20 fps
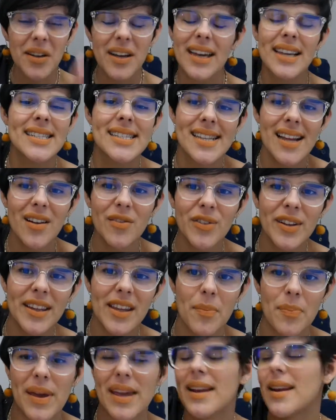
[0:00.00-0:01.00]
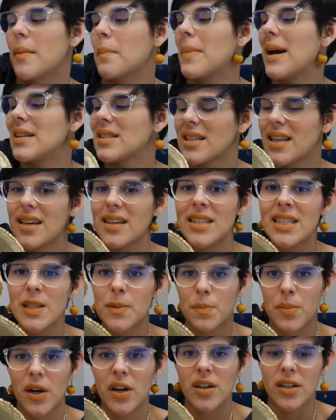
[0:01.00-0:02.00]
It's not really a picnic basket, it's a
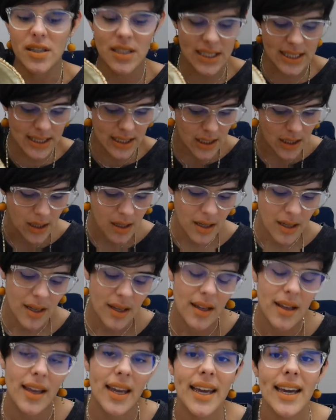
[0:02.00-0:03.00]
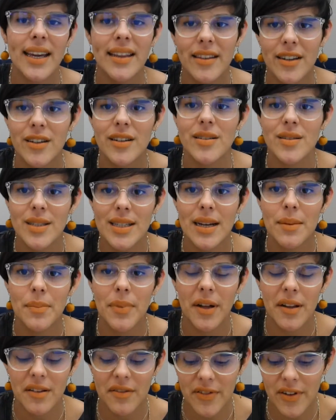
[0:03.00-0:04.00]
purse. And there goes that
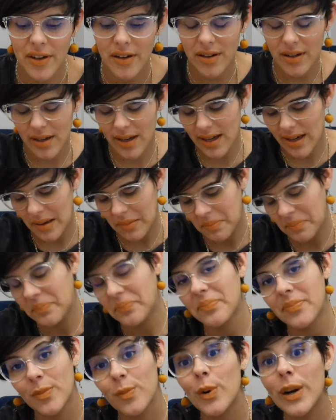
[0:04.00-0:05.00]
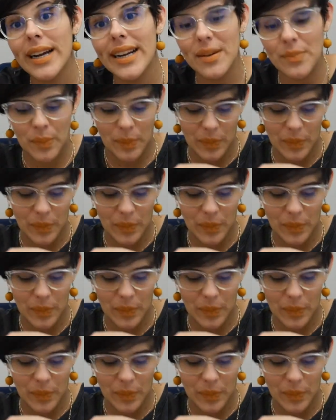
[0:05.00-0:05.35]
ball of yarn again. Right.